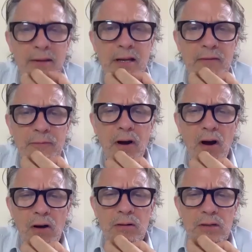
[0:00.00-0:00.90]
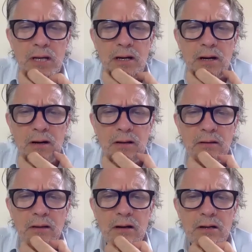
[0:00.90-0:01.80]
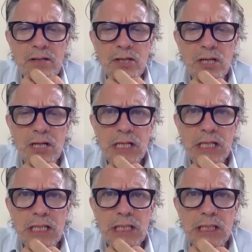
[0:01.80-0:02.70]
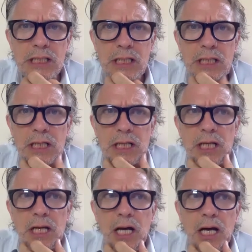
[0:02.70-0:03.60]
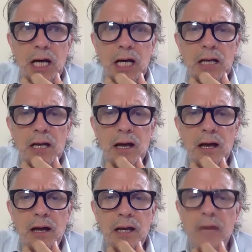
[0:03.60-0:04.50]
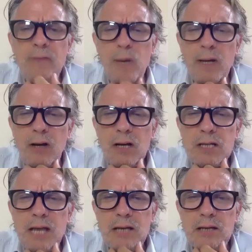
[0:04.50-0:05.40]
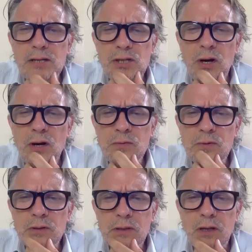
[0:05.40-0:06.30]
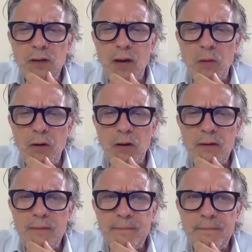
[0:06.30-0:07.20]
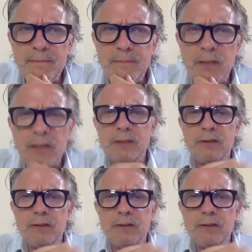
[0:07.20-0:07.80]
there for a whole year, learned Chinese, and he even went on a dating show. You know that one where there's